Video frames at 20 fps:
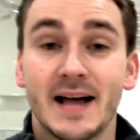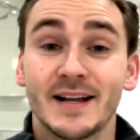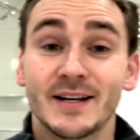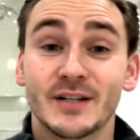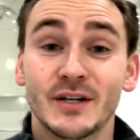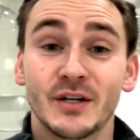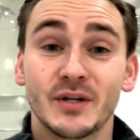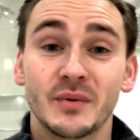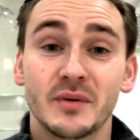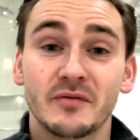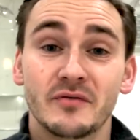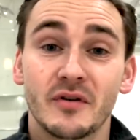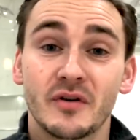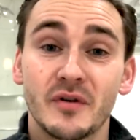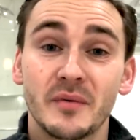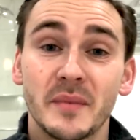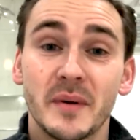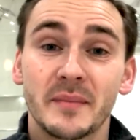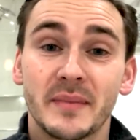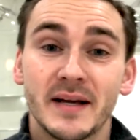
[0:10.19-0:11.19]
to do a
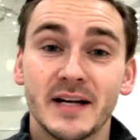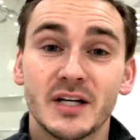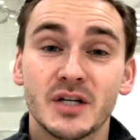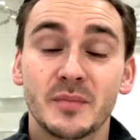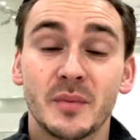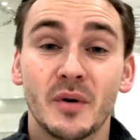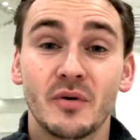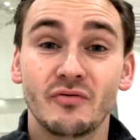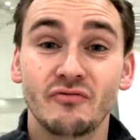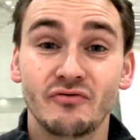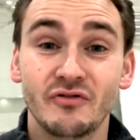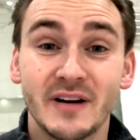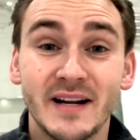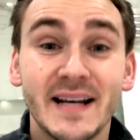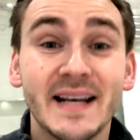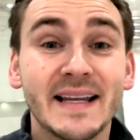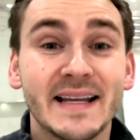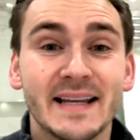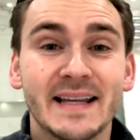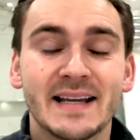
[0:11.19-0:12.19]
recruitment pitch, but
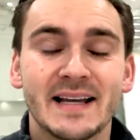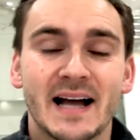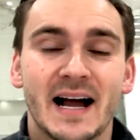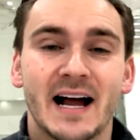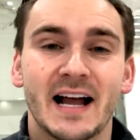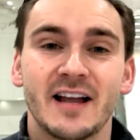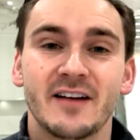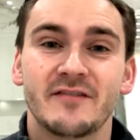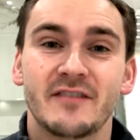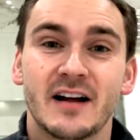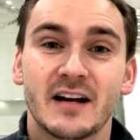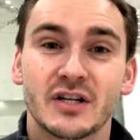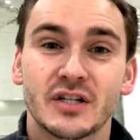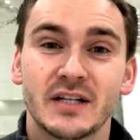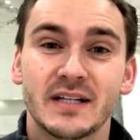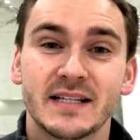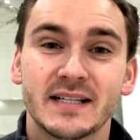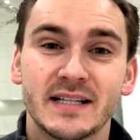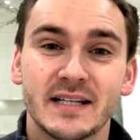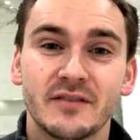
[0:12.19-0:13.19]
really I have
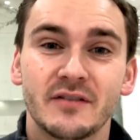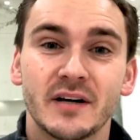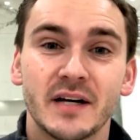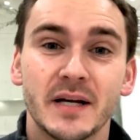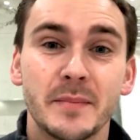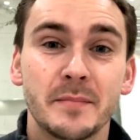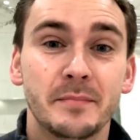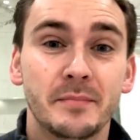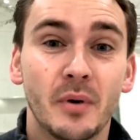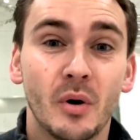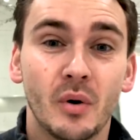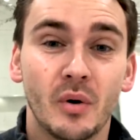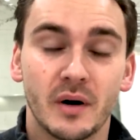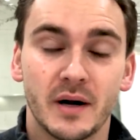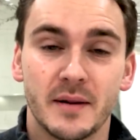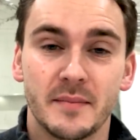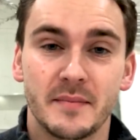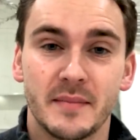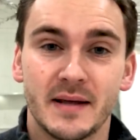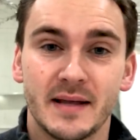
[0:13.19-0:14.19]
actually secretly bought
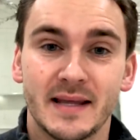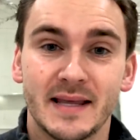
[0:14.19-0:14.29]
him